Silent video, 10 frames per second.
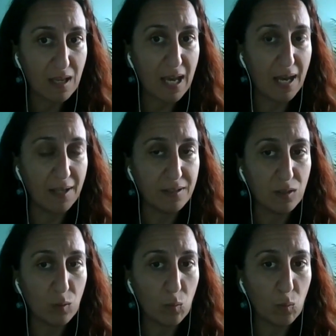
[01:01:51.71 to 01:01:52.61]
And
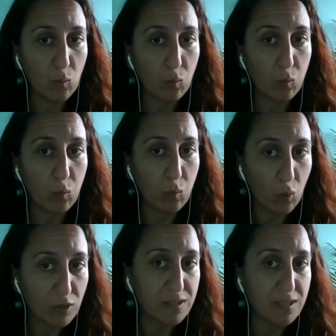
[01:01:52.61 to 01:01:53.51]

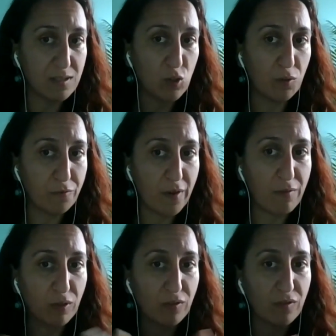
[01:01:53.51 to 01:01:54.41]
what is your favorite